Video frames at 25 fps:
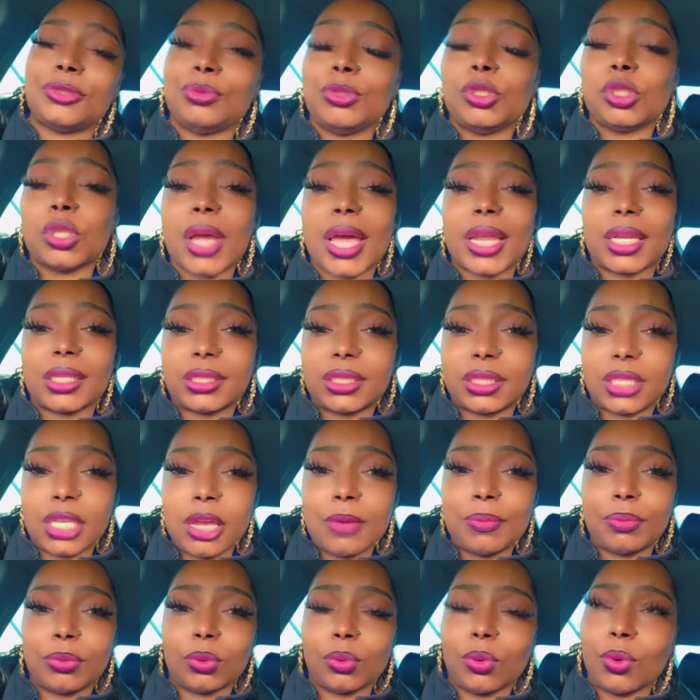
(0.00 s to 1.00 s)
We try to
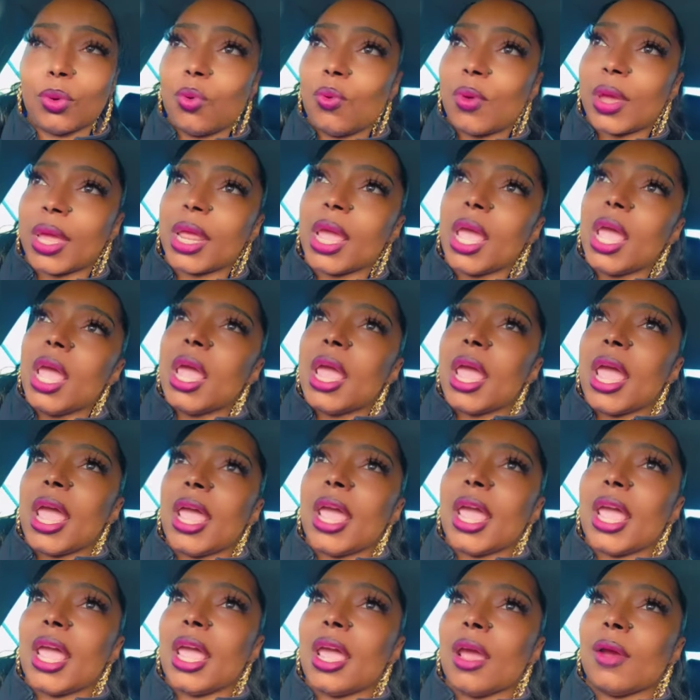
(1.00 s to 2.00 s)
skip through and and,
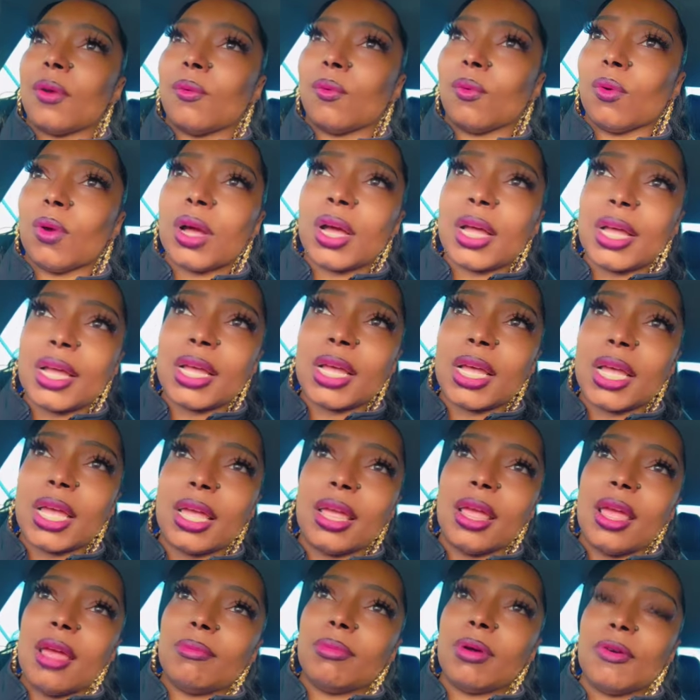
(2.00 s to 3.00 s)
and run
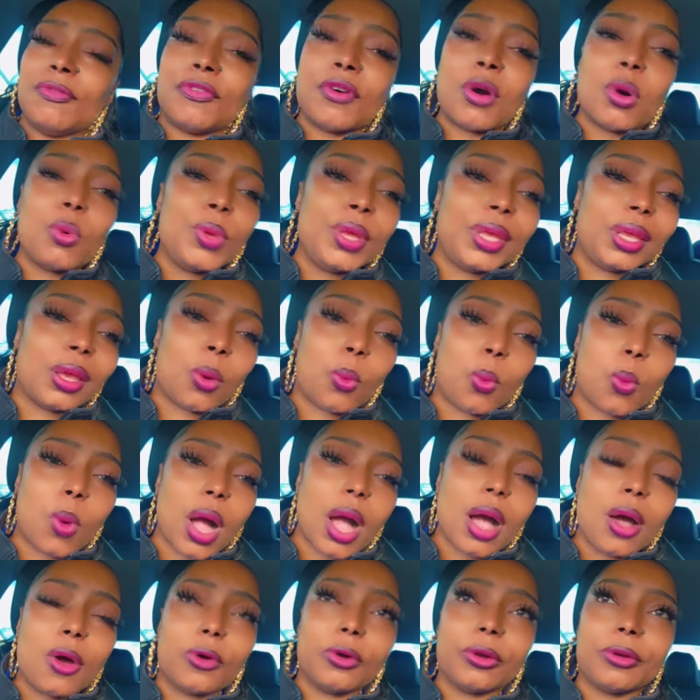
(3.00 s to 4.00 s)
before we can
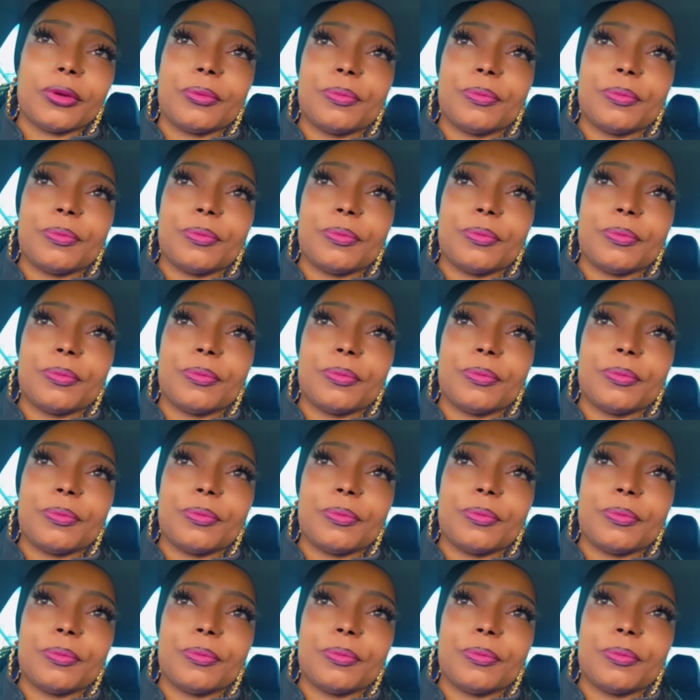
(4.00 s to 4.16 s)
walk